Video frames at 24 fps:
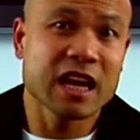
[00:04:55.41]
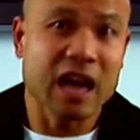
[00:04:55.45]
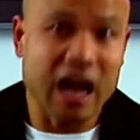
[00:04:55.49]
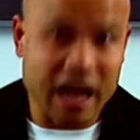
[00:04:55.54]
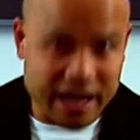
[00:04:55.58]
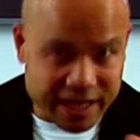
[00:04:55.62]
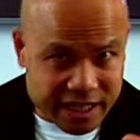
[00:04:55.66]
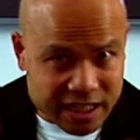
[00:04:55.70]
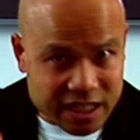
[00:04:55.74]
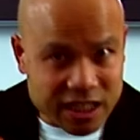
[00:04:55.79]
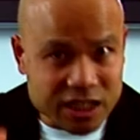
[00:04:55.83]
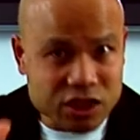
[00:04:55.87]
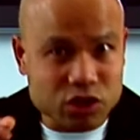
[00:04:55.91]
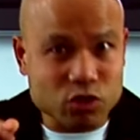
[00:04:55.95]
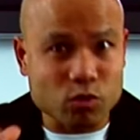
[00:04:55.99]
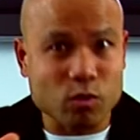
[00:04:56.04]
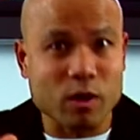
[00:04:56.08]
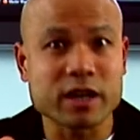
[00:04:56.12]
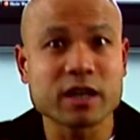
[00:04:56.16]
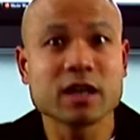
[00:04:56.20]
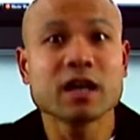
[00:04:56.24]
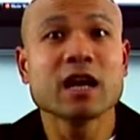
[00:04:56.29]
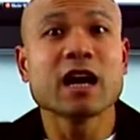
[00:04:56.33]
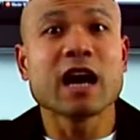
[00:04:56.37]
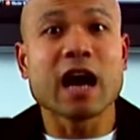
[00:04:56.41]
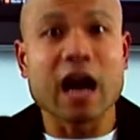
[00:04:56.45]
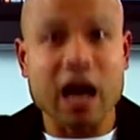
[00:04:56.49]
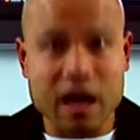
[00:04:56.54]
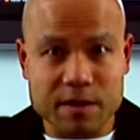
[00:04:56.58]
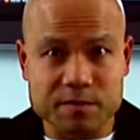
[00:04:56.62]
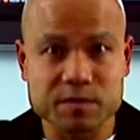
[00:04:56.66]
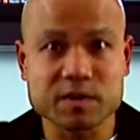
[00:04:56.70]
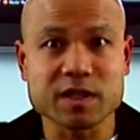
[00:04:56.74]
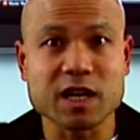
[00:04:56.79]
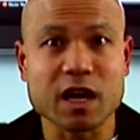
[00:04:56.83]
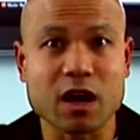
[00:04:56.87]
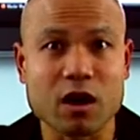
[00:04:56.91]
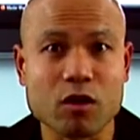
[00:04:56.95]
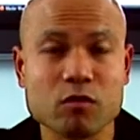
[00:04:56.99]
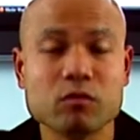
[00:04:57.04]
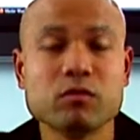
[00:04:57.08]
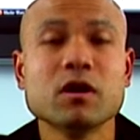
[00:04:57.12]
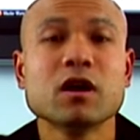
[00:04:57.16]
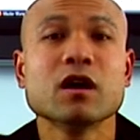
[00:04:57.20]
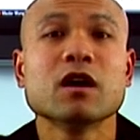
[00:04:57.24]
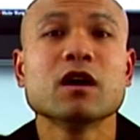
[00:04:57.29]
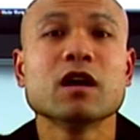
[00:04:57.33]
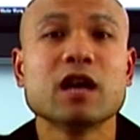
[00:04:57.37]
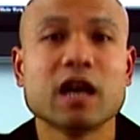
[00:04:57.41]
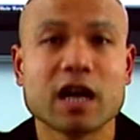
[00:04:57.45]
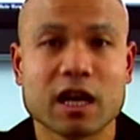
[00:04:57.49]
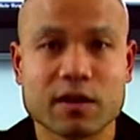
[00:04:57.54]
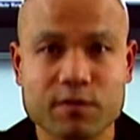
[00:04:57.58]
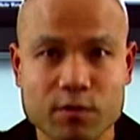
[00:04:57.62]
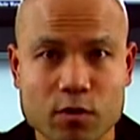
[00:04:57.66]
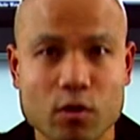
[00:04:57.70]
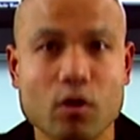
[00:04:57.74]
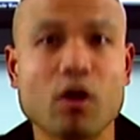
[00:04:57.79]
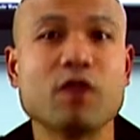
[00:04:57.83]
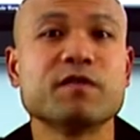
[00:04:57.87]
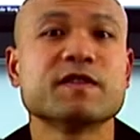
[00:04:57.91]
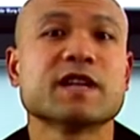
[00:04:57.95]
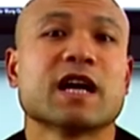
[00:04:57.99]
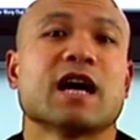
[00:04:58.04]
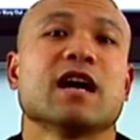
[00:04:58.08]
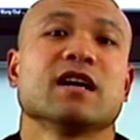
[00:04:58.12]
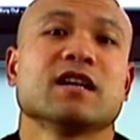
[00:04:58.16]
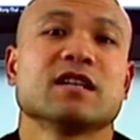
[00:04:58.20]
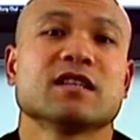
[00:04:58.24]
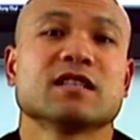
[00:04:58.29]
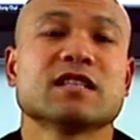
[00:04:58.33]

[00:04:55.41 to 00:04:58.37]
and each one have their own level of that.